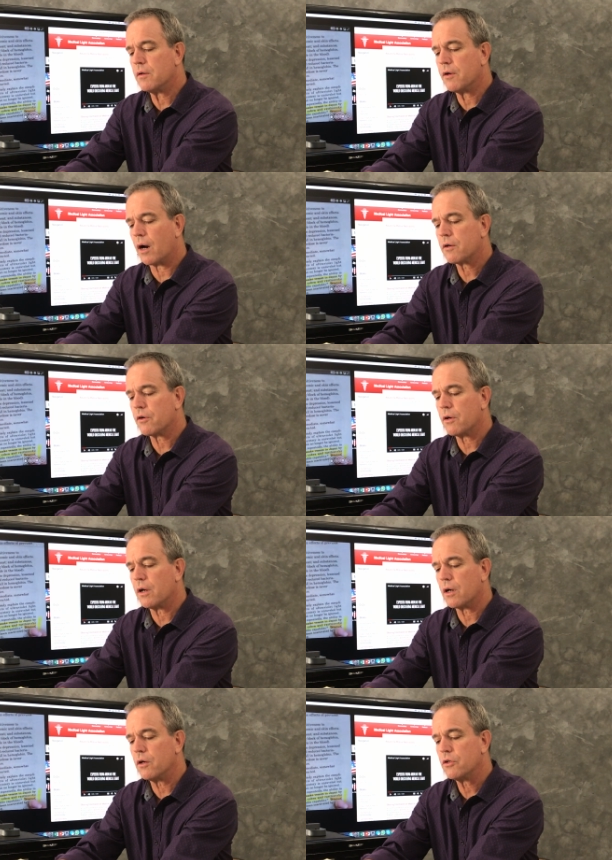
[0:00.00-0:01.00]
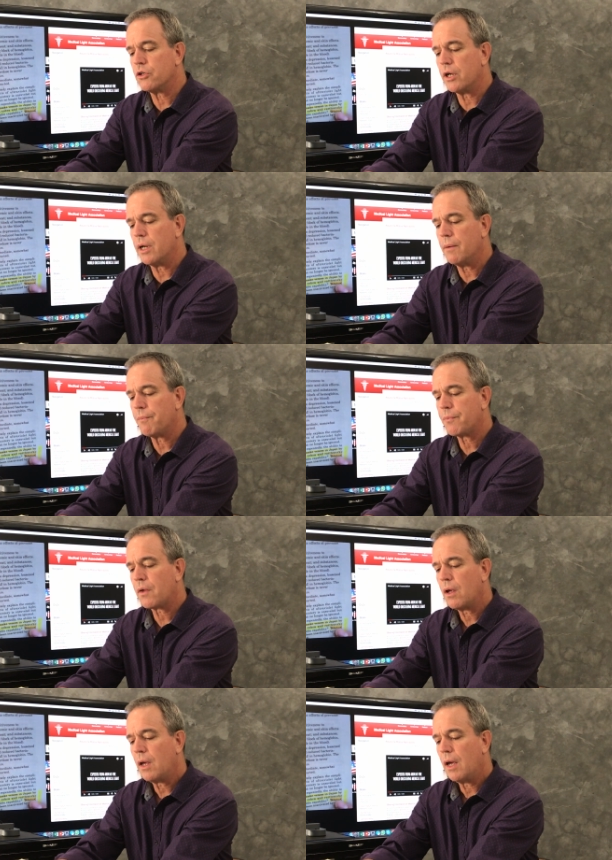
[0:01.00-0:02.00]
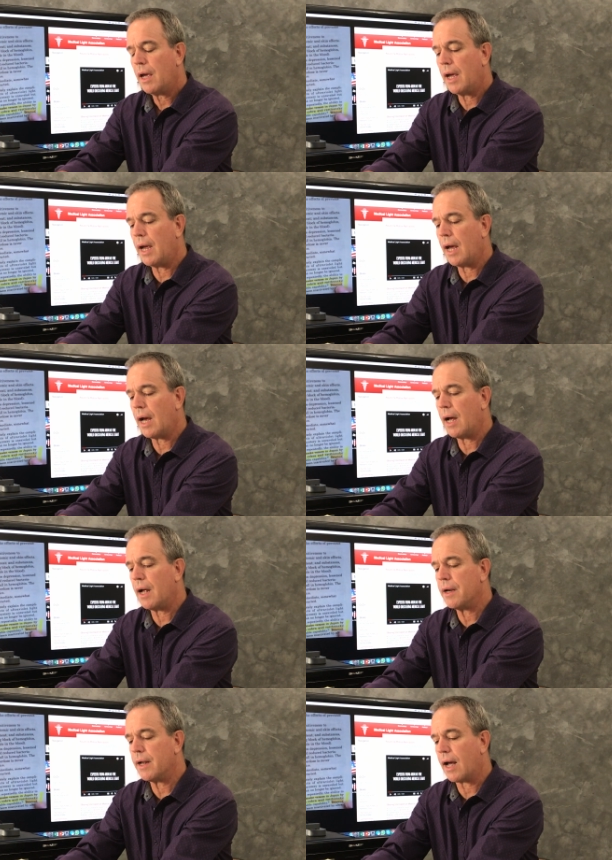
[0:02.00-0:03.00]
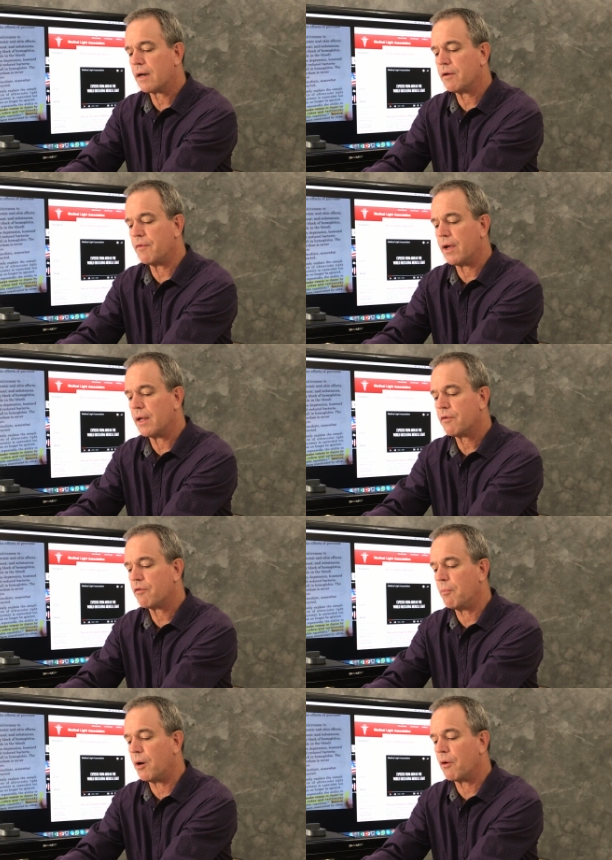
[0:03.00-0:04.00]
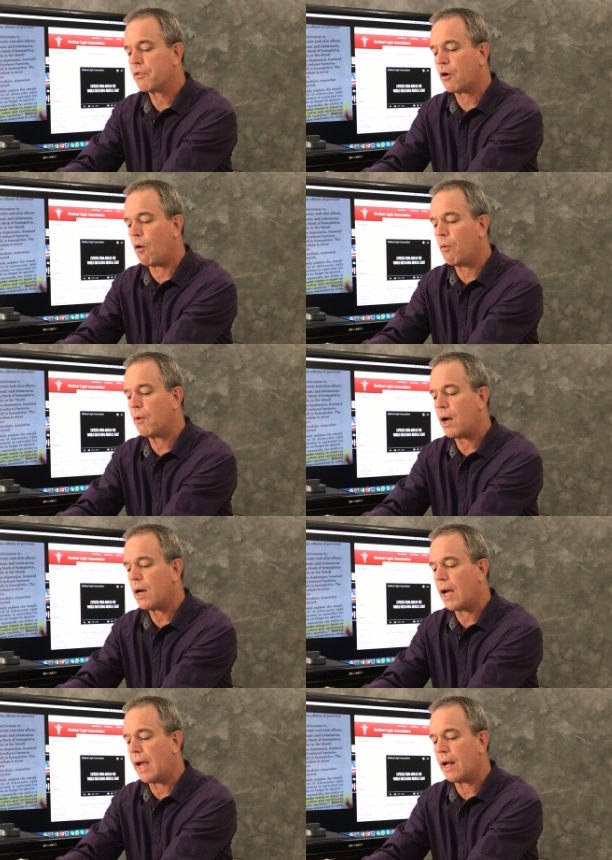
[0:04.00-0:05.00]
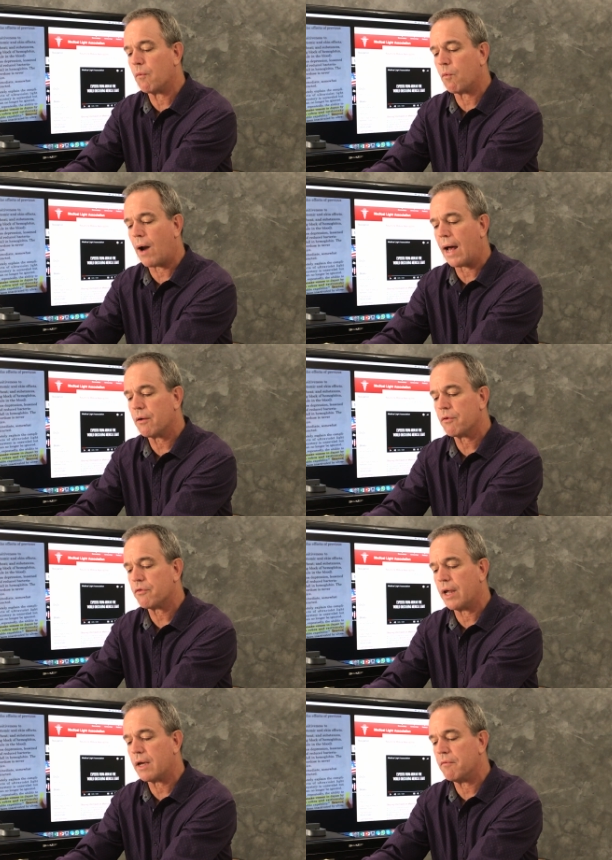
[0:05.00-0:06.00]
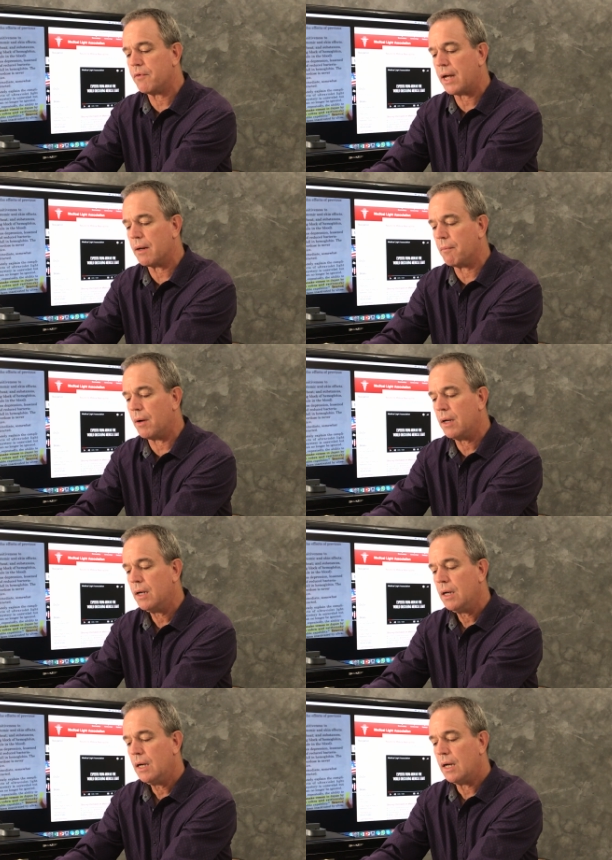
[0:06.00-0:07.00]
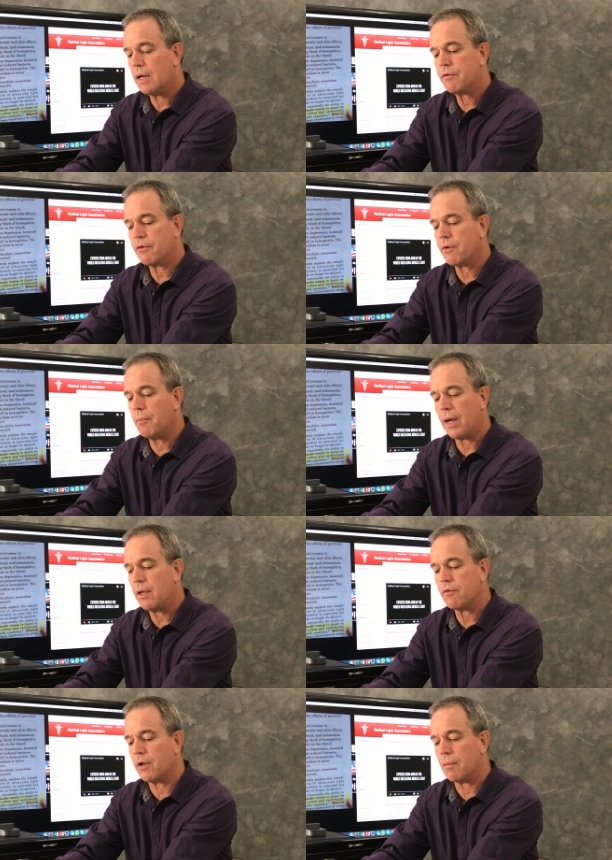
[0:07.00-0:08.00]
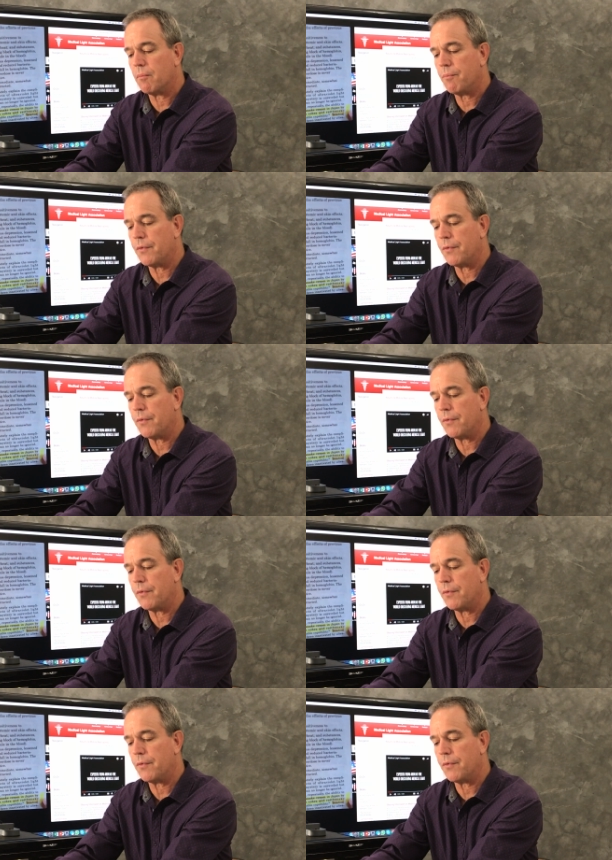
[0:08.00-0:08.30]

Dr. Noguchi, and inactivates both cobra and rattlesnake venom. And it's just amazing,